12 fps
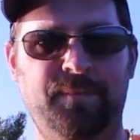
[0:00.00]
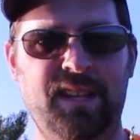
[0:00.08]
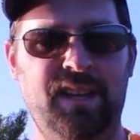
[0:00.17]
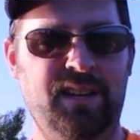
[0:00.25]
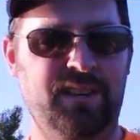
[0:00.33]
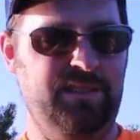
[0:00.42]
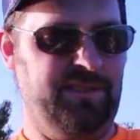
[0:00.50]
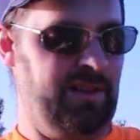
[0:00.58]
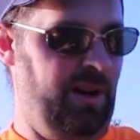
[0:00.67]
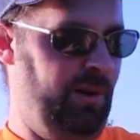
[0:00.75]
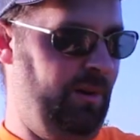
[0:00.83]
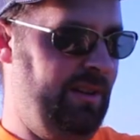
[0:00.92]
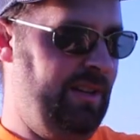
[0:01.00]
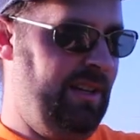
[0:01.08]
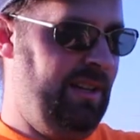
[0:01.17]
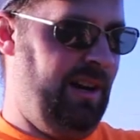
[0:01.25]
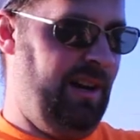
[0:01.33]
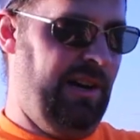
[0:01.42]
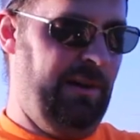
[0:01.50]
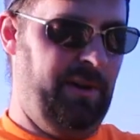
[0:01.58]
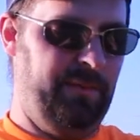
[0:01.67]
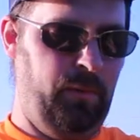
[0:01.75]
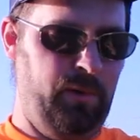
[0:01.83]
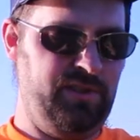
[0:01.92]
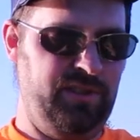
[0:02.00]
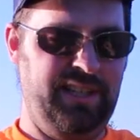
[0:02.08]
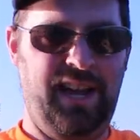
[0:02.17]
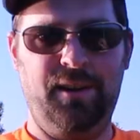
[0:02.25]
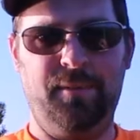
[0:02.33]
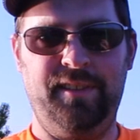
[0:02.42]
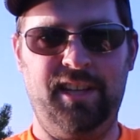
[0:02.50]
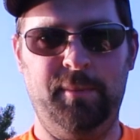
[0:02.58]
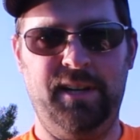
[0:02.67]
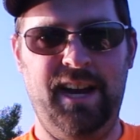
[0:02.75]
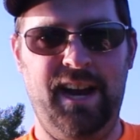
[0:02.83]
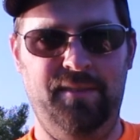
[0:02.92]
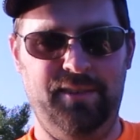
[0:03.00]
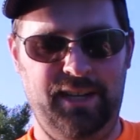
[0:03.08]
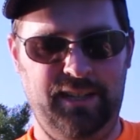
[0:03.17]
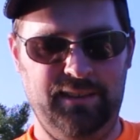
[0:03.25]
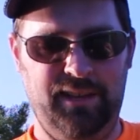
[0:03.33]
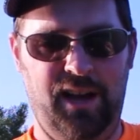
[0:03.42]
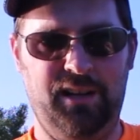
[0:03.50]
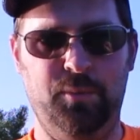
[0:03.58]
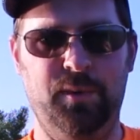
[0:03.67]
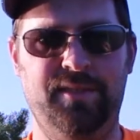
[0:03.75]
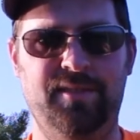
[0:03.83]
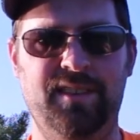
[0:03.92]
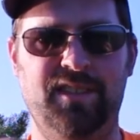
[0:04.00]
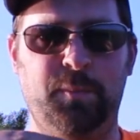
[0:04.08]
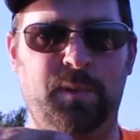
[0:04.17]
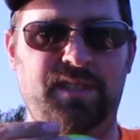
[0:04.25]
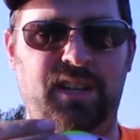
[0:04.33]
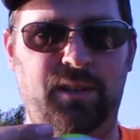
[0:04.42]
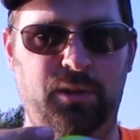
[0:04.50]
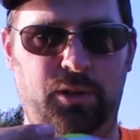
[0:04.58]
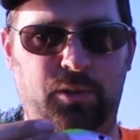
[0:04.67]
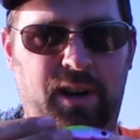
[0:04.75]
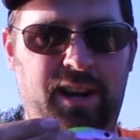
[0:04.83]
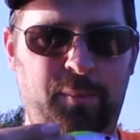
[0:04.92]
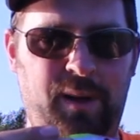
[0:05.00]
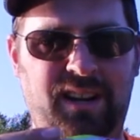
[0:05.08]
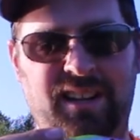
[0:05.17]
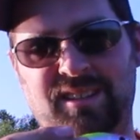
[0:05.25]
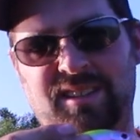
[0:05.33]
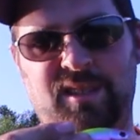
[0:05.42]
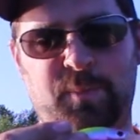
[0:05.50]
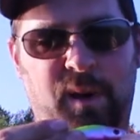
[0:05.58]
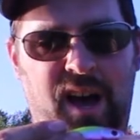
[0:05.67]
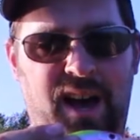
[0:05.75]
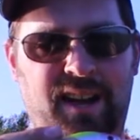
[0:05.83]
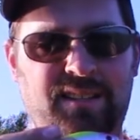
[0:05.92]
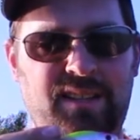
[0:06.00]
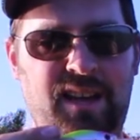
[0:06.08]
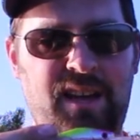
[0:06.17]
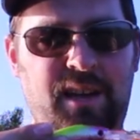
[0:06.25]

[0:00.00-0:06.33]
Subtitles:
So unfortunately, I don't think I'm going to have any luck with this particular crankbait in this pond,